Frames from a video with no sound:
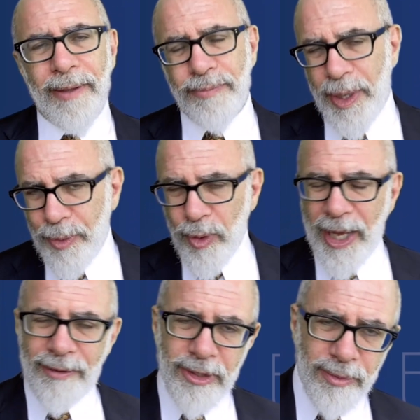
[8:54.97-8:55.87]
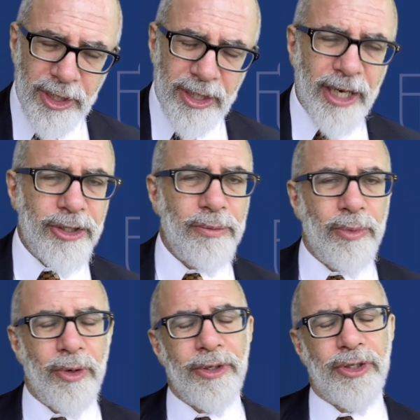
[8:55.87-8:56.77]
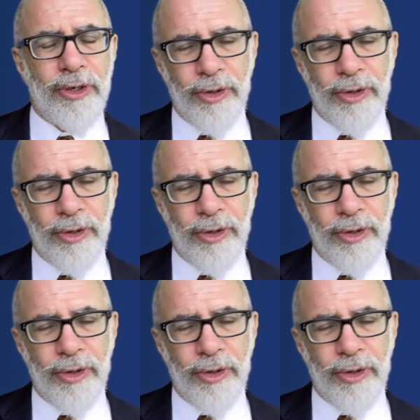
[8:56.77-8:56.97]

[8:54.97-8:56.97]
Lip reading: Maybe we'll have some discussion boards or